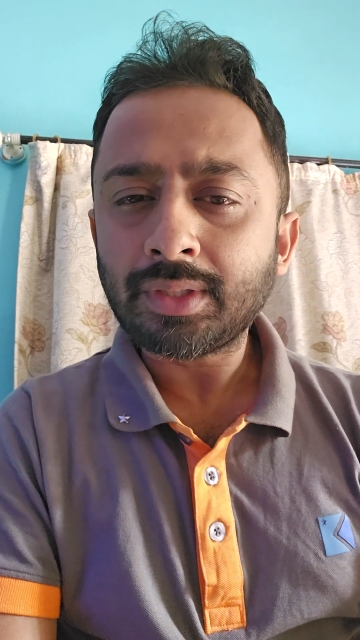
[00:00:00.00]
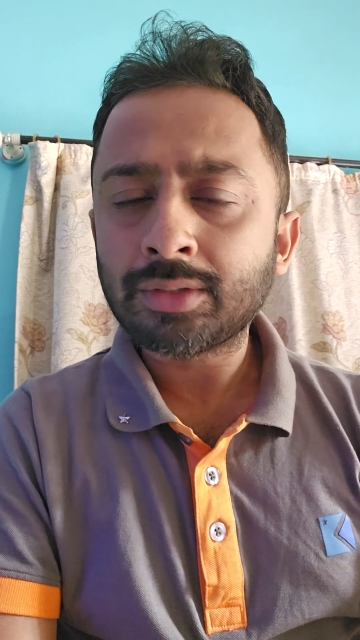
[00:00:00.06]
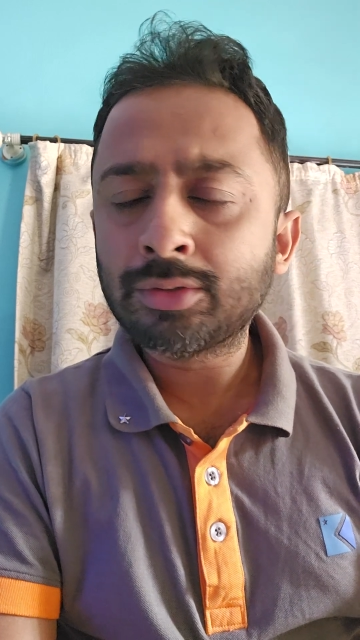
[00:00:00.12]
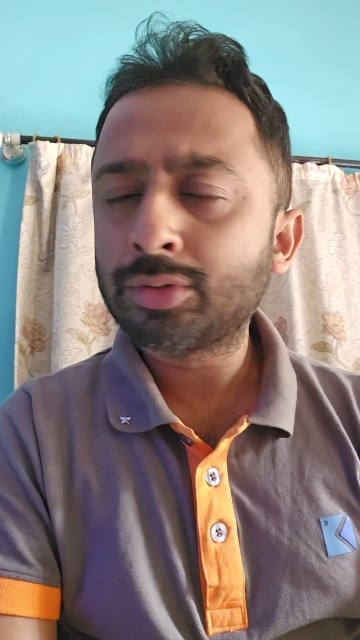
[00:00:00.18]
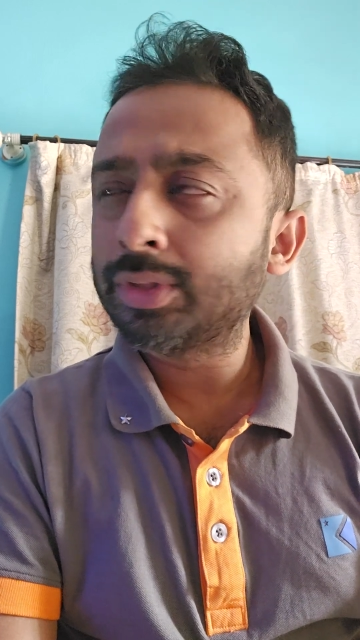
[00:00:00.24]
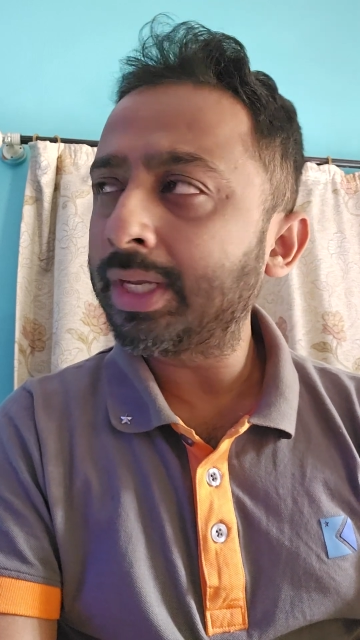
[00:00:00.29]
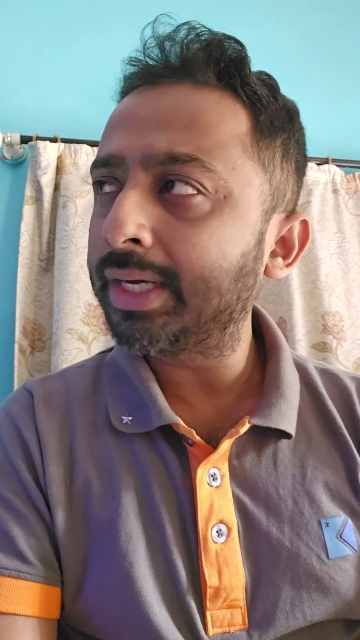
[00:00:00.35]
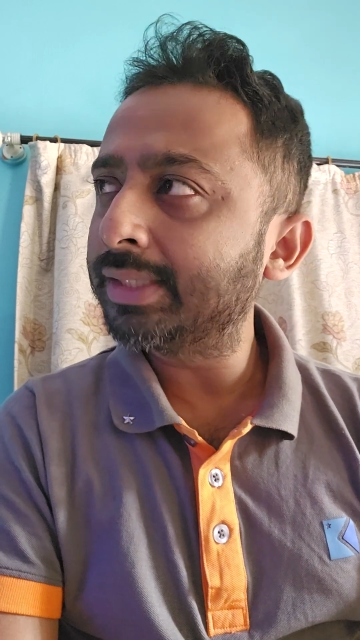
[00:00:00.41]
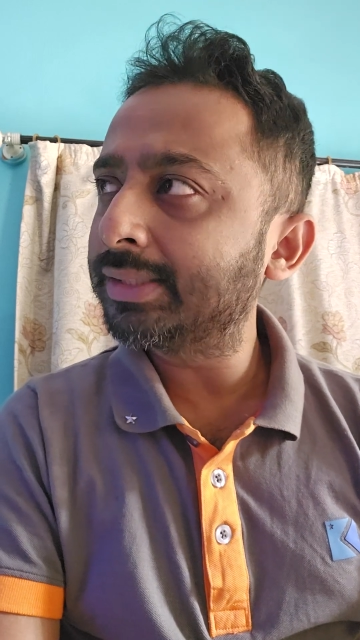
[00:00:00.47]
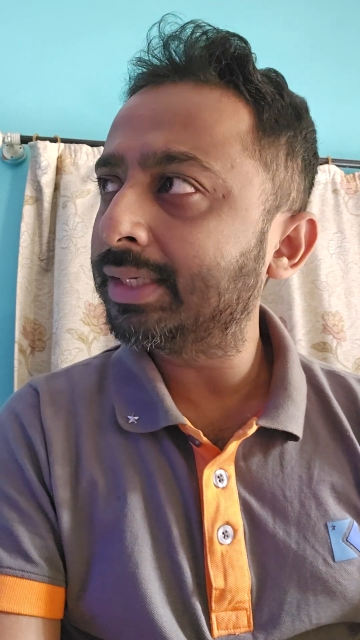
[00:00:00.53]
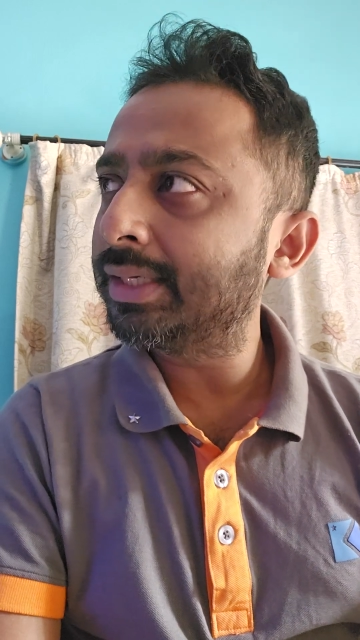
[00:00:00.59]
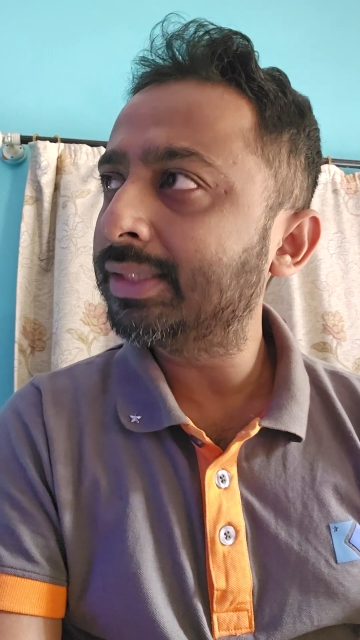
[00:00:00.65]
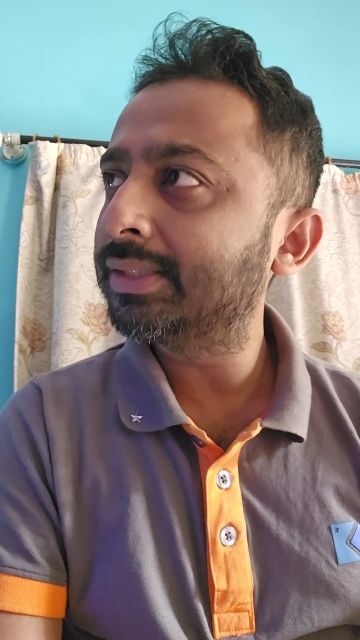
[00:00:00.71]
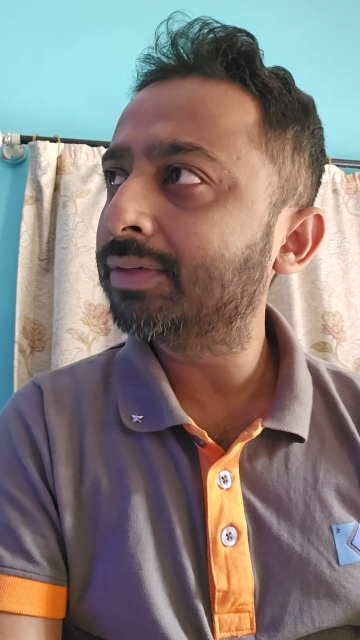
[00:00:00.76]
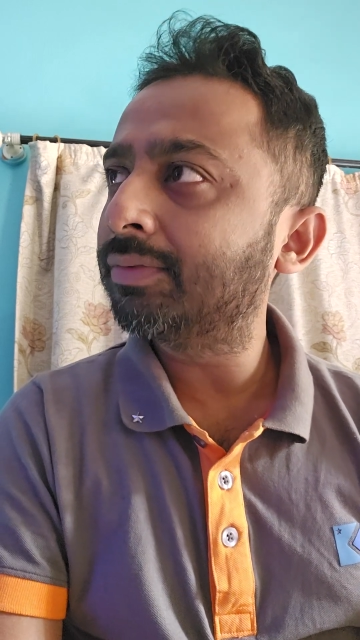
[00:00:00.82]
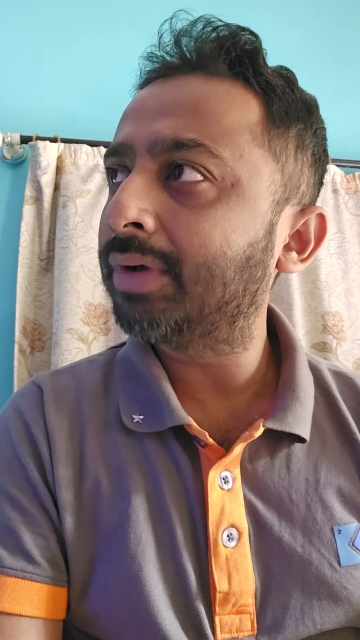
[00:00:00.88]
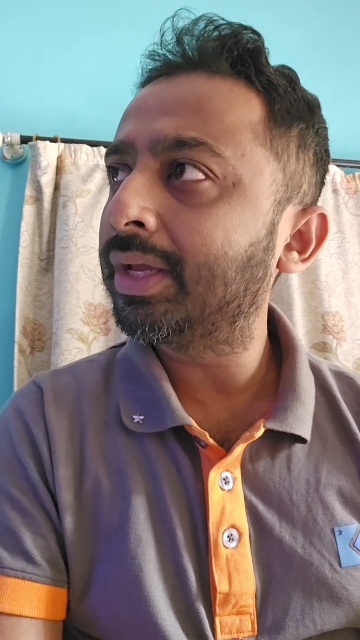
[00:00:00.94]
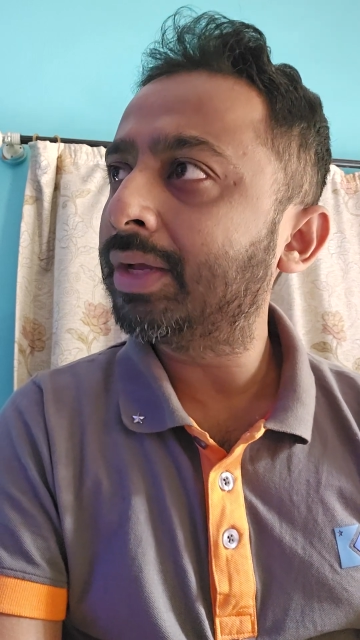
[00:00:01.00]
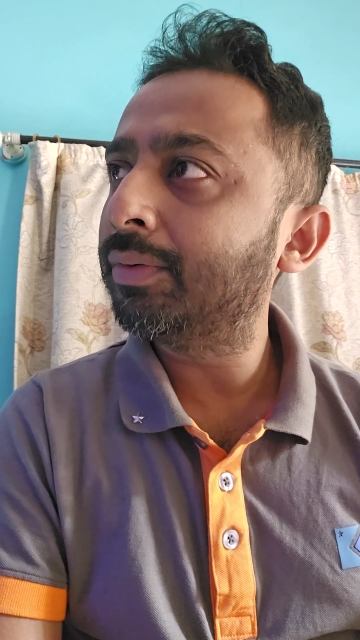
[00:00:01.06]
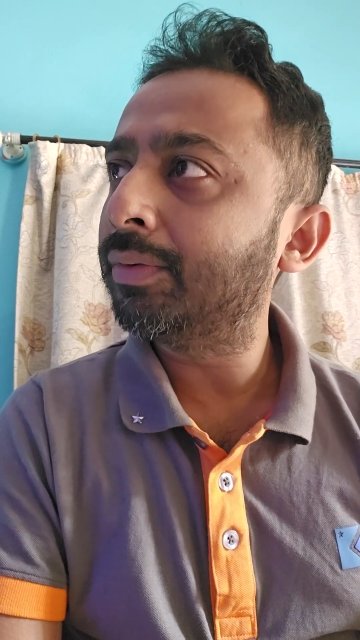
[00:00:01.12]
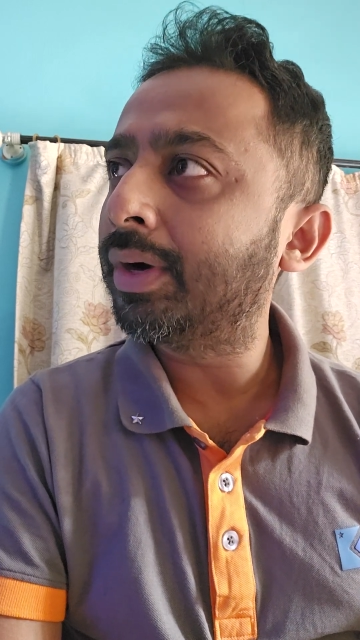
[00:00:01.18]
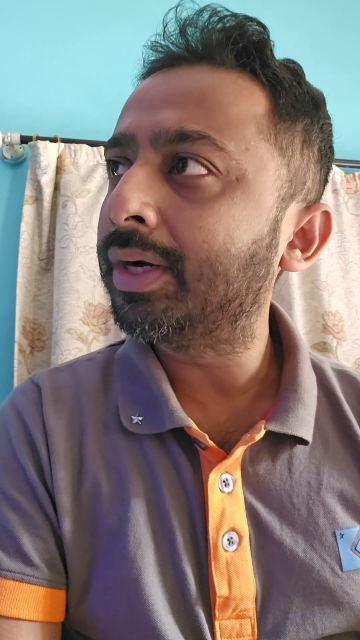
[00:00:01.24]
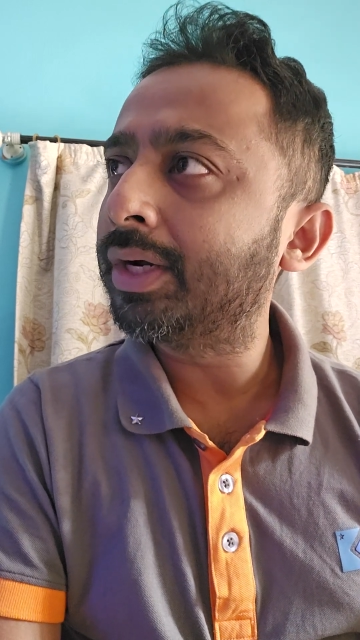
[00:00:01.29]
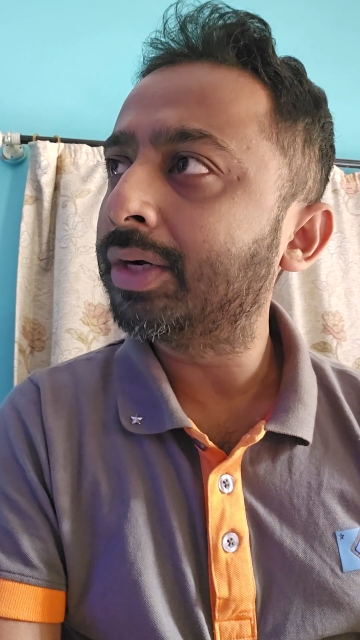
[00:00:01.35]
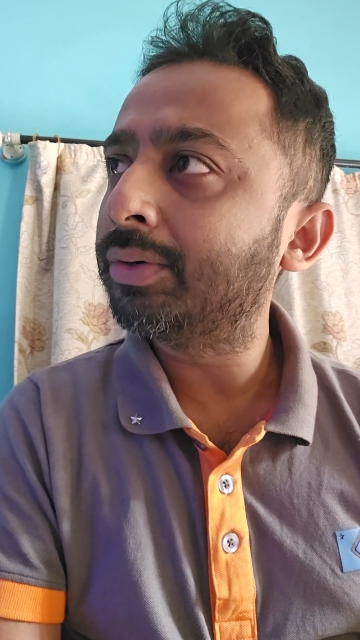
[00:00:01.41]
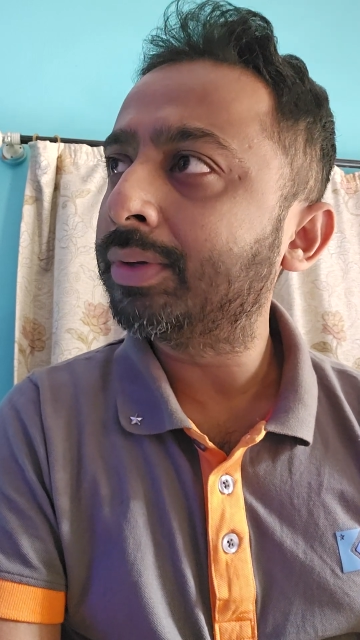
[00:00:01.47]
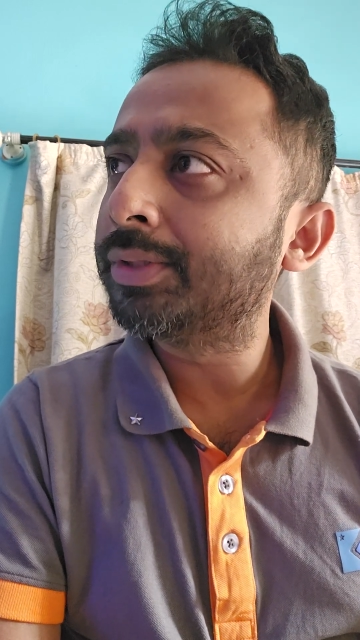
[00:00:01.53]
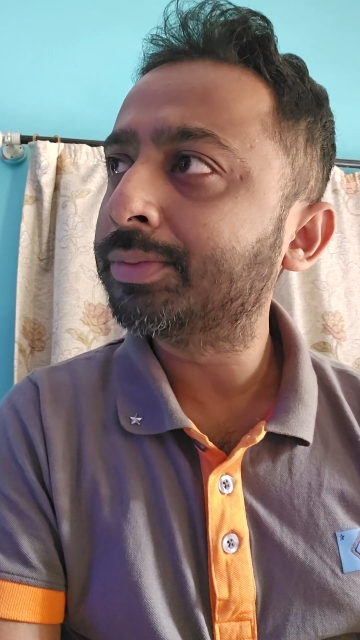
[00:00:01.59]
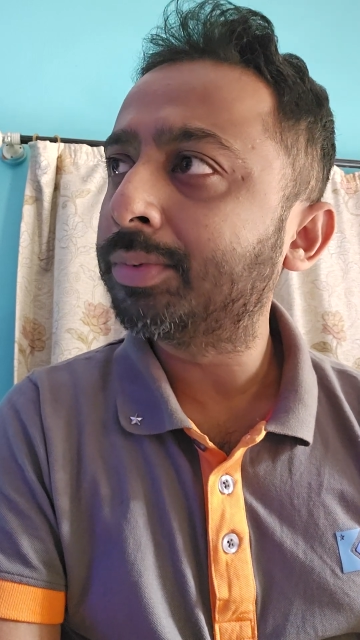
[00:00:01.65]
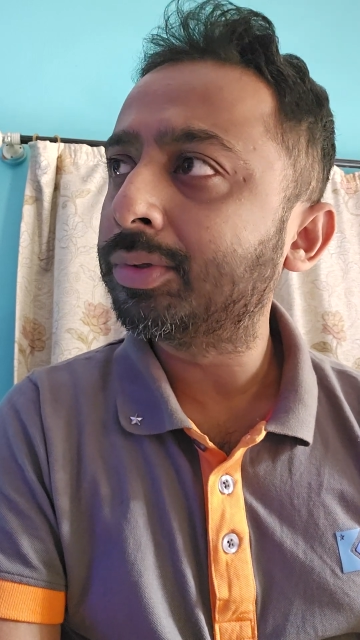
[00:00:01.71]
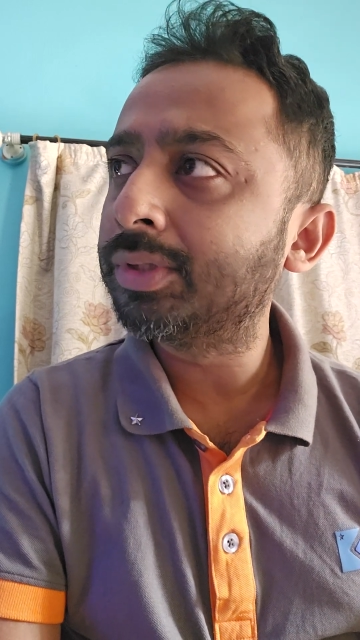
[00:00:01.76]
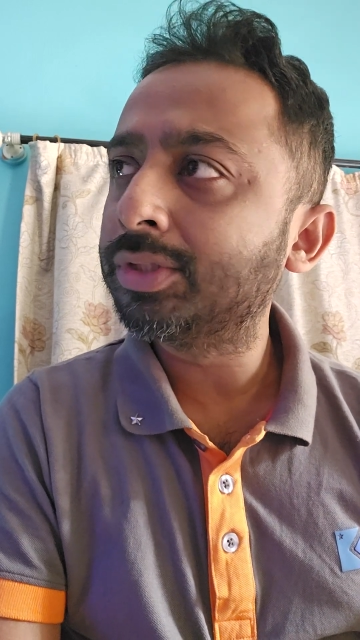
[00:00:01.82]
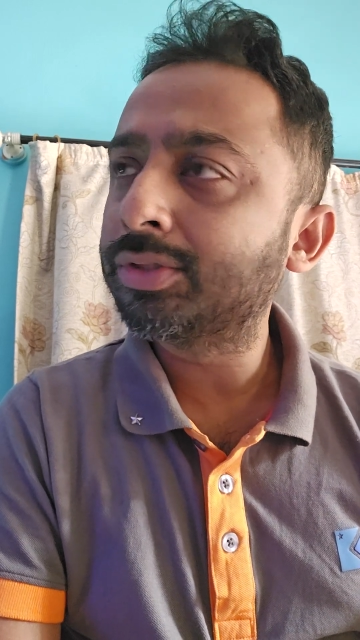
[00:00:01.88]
So that is the reason why I wanted to explore